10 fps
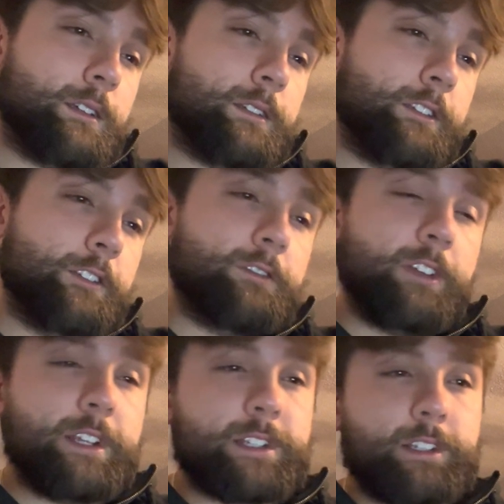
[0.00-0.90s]
your
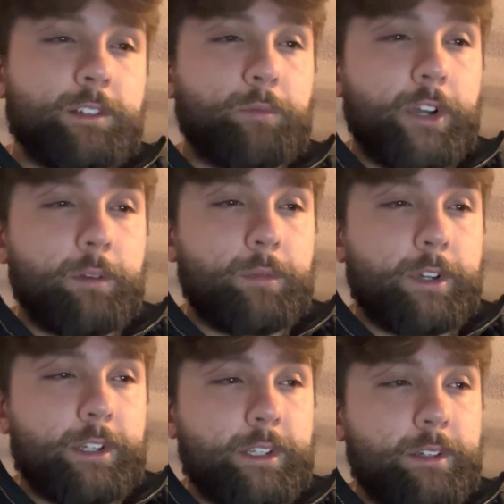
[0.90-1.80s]
face and your butt,
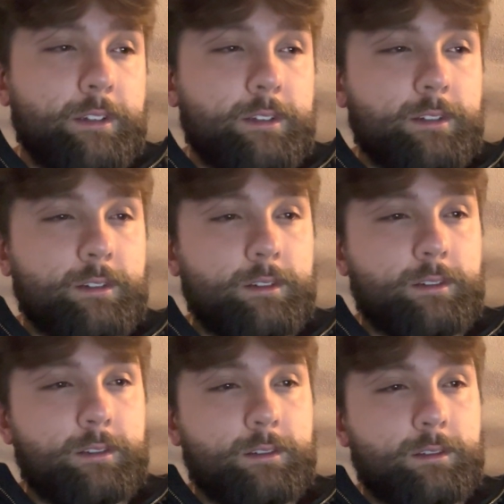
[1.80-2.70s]
buddy.
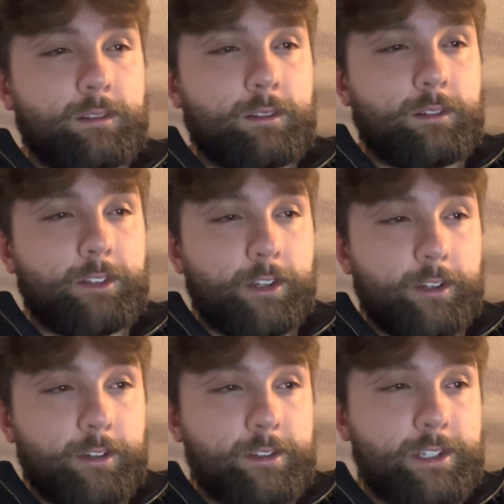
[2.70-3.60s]

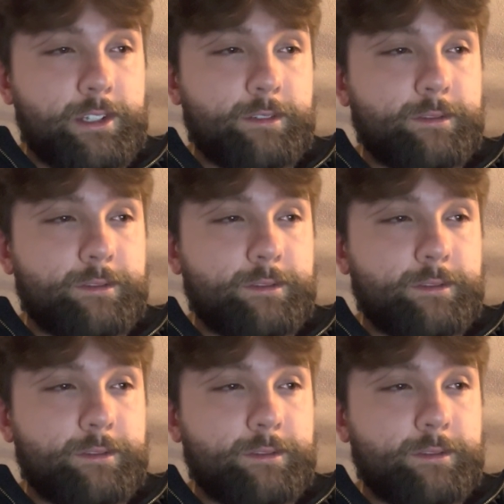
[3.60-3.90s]
Durs.